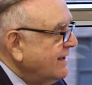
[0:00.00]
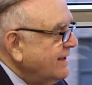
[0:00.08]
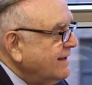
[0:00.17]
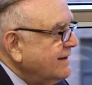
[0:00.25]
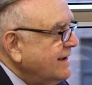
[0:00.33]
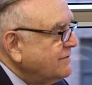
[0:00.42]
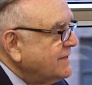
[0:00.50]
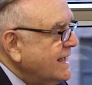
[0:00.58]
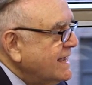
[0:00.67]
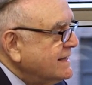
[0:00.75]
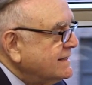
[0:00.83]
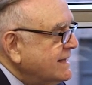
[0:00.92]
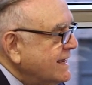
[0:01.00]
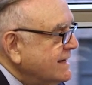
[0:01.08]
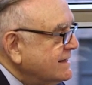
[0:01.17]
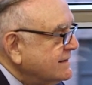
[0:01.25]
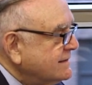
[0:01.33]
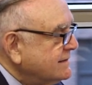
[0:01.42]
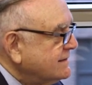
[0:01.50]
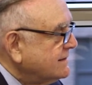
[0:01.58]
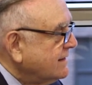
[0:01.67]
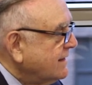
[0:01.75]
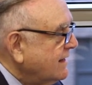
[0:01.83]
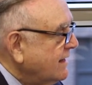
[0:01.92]
And after eight days,
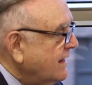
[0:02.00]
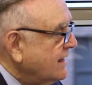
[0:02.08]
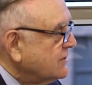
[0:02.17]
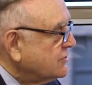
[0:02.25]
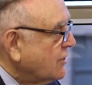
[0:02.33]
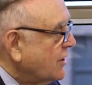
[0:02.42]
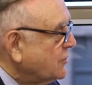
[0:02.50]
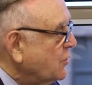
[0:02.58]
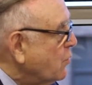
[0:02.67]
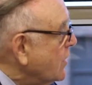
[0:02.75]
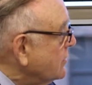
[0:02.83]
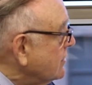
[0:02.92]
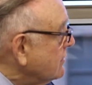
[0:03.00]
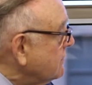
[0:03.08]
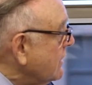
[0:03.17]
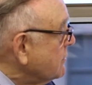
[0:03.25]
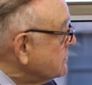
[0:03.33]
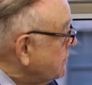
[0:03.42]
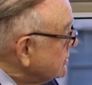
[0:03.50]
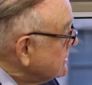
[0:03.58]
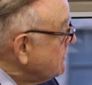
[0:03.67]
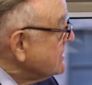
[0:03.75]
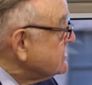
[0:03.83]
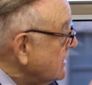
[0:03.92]
I started to wonder if I was
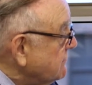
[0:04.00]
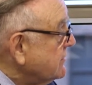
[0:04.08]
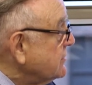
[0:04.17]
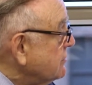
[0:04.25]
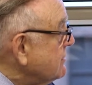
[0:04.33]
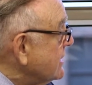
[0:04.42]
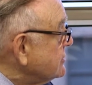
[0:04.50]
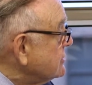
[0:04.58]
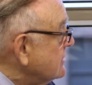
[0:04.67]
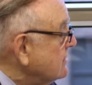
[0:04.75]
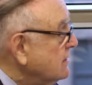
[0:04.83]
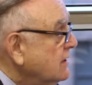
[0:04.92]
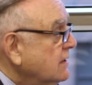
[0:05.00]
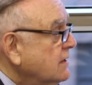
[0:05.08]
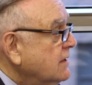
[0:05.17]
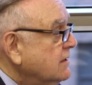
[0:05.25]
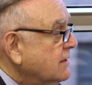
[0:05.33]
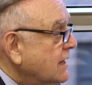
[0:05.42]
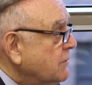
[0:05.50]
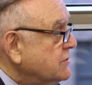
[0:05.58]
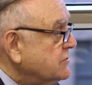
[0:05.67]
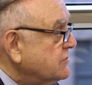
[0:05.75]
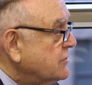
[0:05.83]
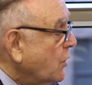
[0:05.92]
pushing myself in the direction I was
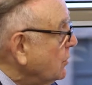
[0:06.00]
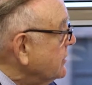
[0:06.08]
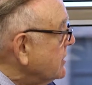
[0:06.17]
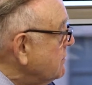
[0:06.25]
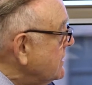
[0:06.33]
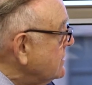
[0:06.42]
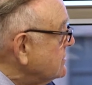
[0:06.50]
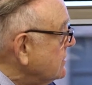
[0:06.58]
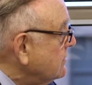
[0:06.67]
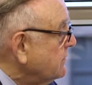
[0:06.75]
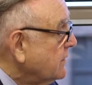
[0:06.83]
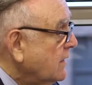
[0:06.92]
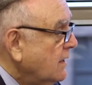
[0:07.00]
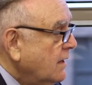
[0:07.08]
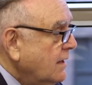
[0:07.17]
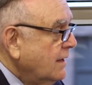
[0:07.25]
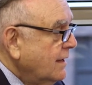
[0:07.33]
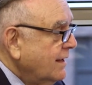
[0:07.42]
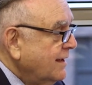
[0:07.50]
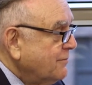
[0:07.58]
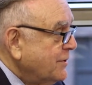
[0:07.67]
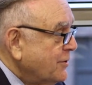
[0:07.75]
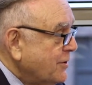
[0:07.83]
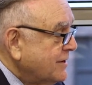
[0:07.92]
totally committed to. And
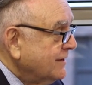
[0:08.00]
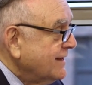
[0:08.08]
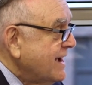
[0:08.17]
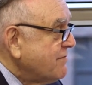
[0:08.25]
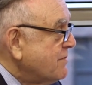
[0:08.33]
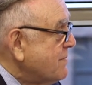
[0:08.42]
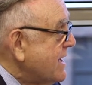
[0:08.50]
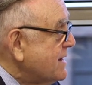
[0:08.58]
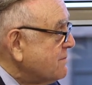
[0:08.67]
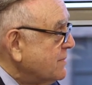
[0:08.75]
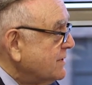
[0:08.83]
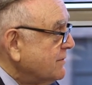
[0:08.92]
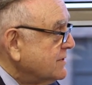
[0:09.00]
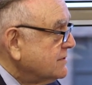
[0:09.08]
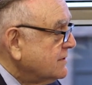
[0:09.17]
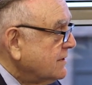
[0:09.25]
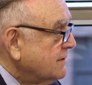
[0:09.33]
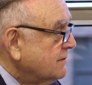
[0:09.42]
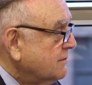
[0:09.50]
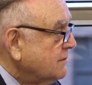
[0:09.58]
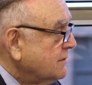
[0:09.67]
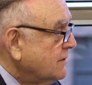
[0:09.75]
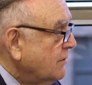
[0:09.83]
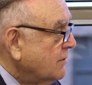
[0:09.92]
New York could laugh about it, but it was uh,
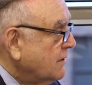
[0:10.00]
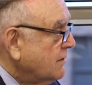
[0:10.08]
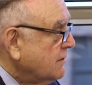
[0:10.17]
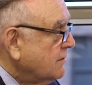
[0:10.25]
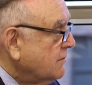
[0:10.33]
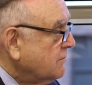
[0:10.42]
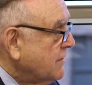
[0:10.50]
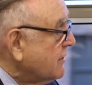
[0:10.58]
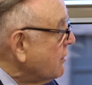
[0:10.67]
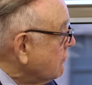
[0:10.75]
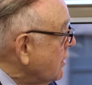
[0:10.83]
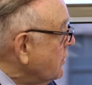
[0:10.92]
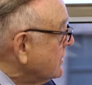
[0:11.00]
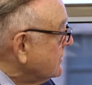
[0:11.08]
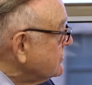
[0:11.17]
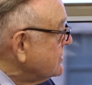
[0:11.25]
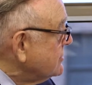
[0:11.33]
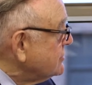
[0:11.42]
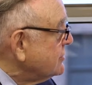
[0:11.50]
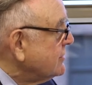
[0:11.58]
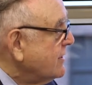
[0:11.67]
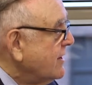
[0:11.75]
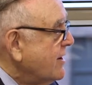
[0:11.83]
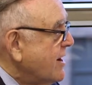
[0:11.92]
you know, a very heroic
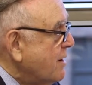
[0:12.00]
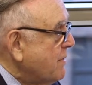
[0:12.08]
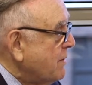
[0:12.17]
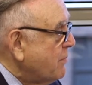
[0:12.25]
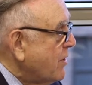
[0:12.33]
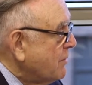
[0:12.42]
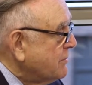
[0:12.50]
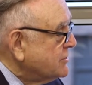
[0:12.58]
decision on my part.